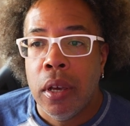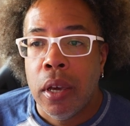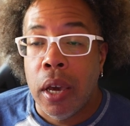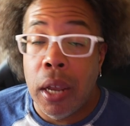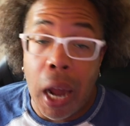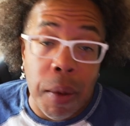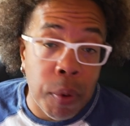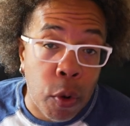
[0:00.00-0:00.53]

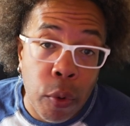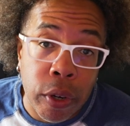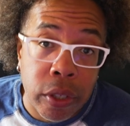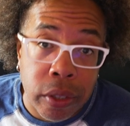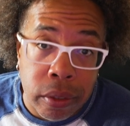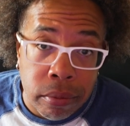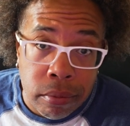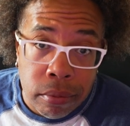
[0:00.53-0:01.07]
And I'm a
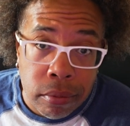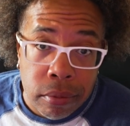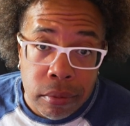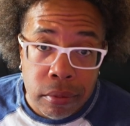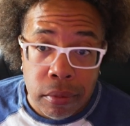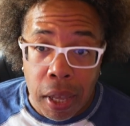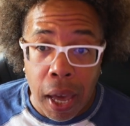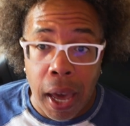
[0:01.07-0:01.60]
Christian.
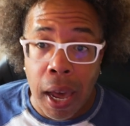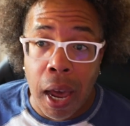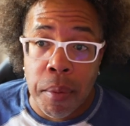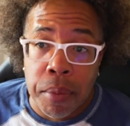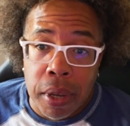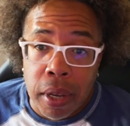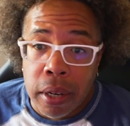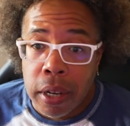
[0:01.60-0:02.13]
I
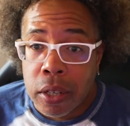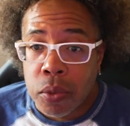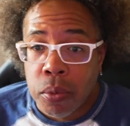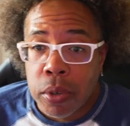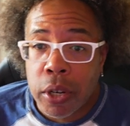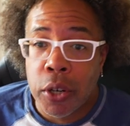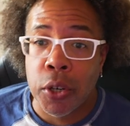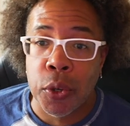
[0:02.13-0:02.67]
mean, that's
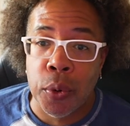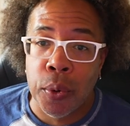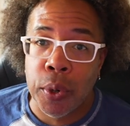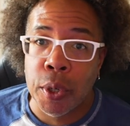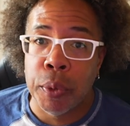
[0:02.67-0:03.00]
what they're doing,